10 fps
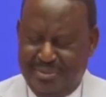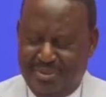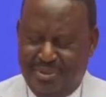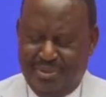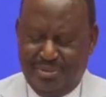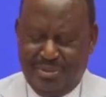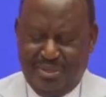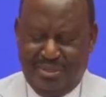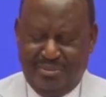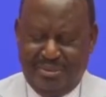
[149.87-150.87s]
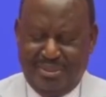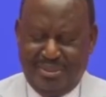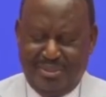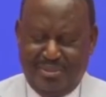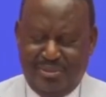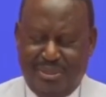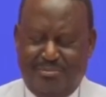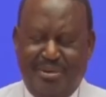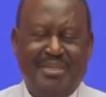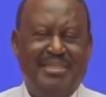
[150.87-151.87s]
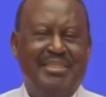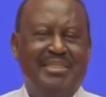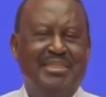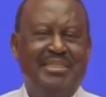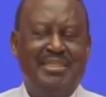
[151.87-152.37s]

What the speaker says: we got together with the UDA party